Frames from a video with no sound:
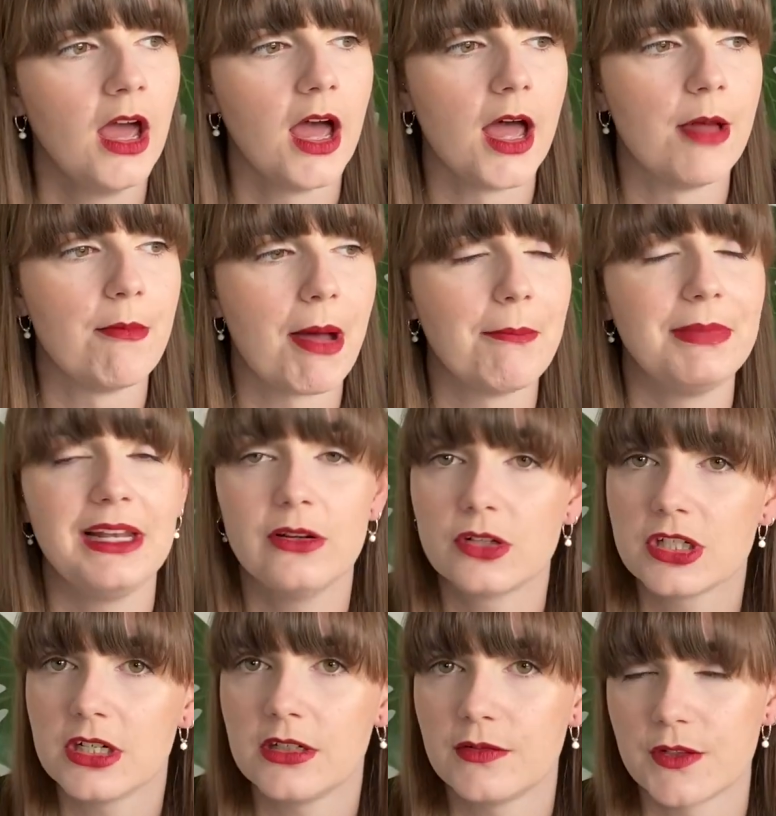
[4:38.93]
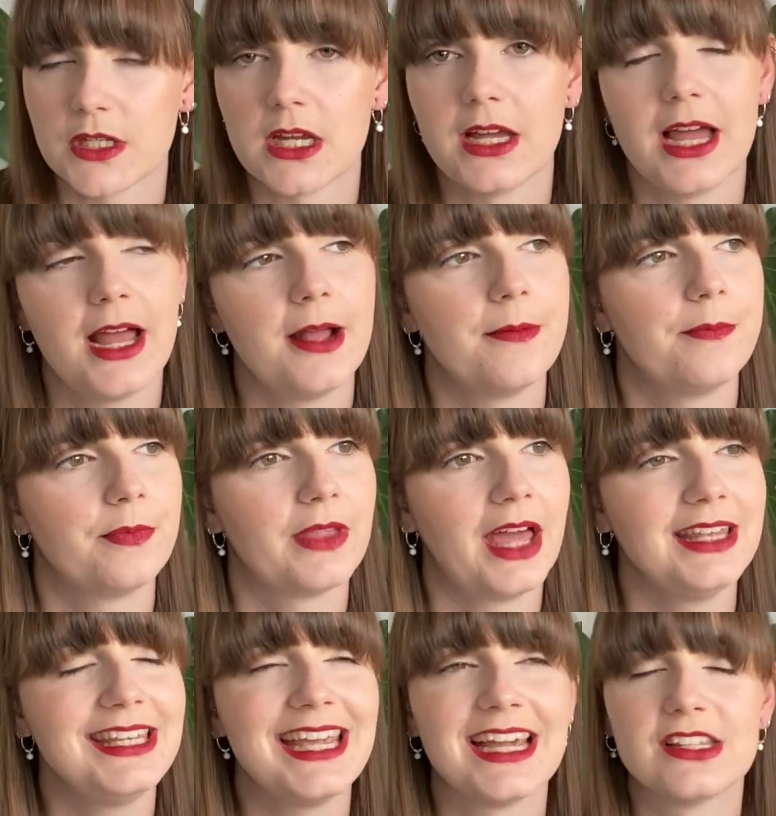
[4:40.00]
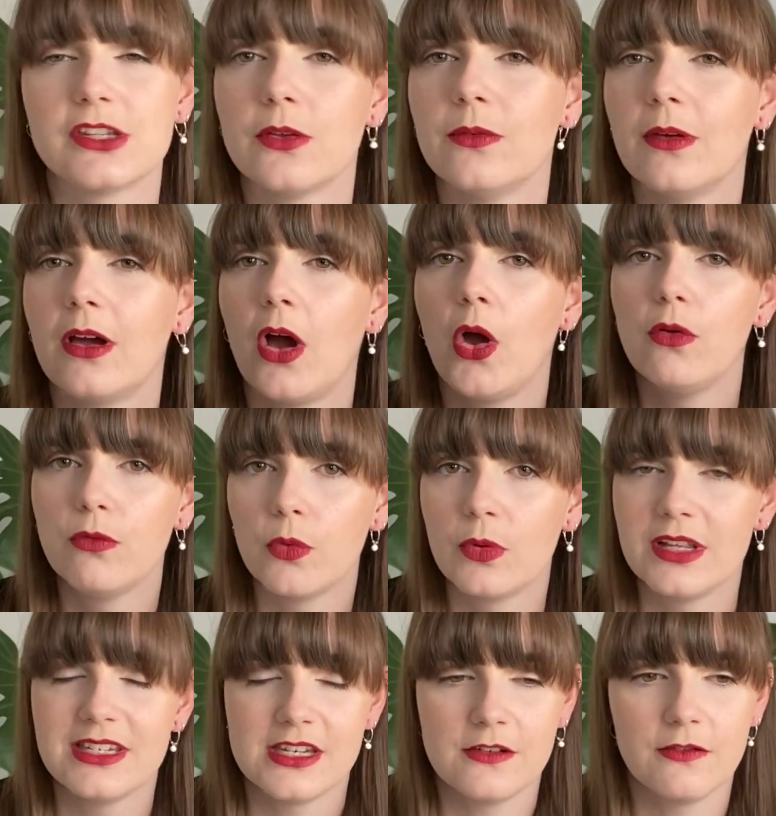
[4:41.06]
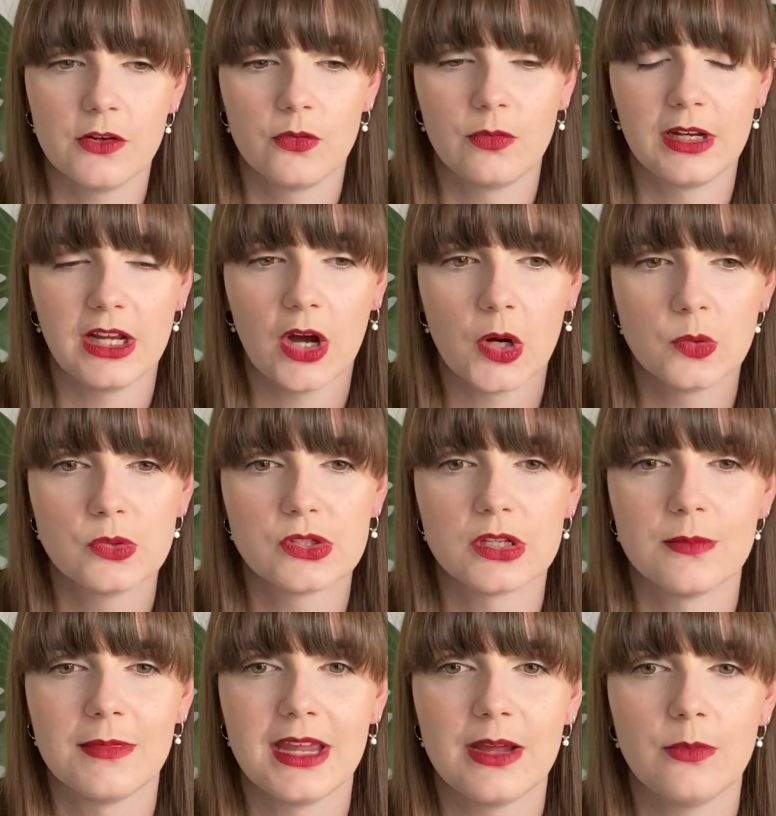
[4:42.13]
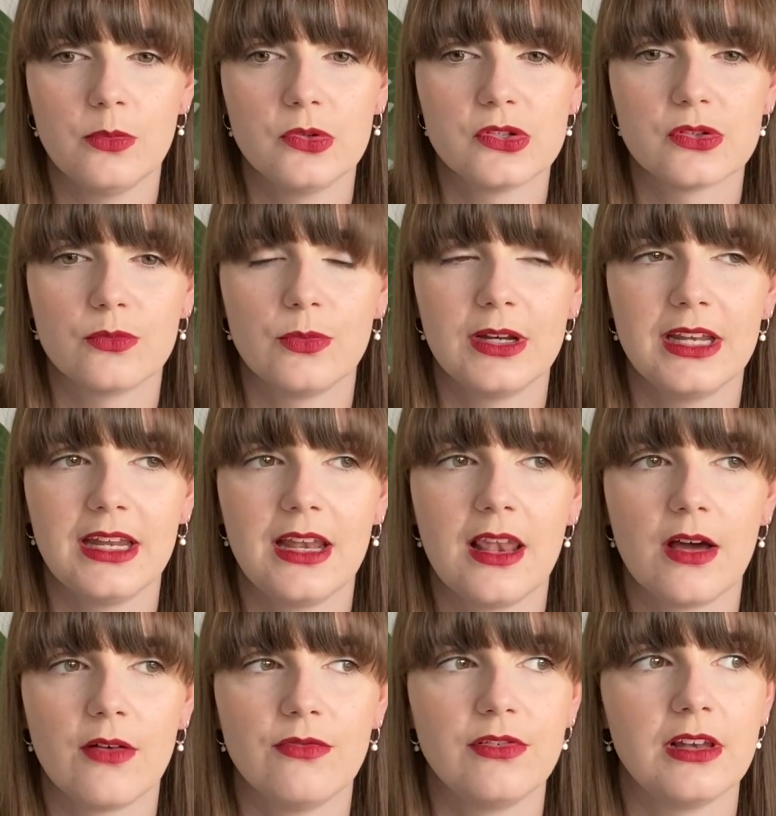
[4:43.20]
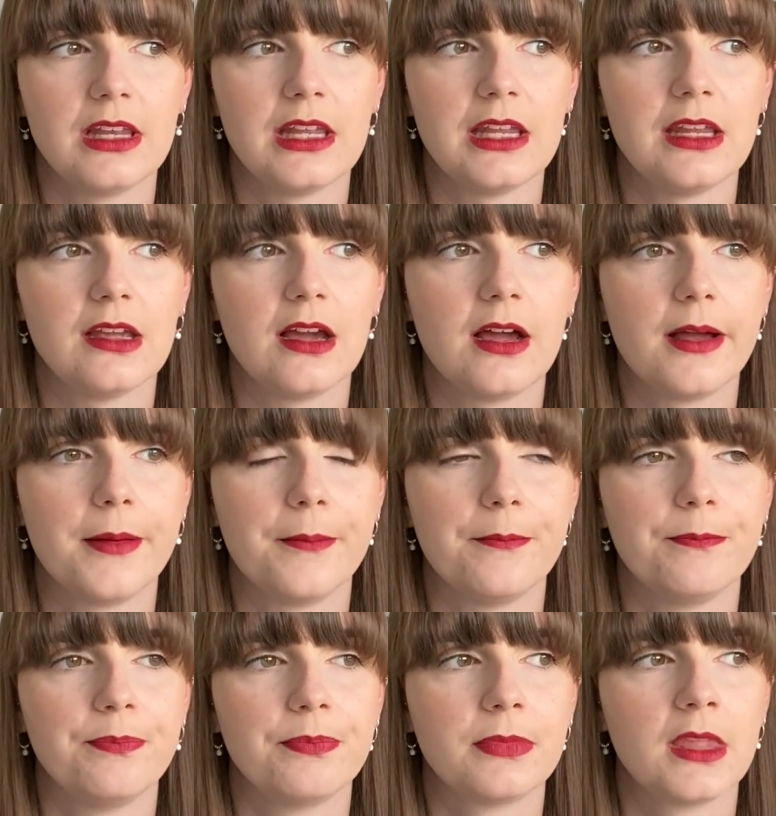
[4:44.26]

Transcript: um, and be looked after um, and yeah so overall it did feel really wholesome it was a really lovely um,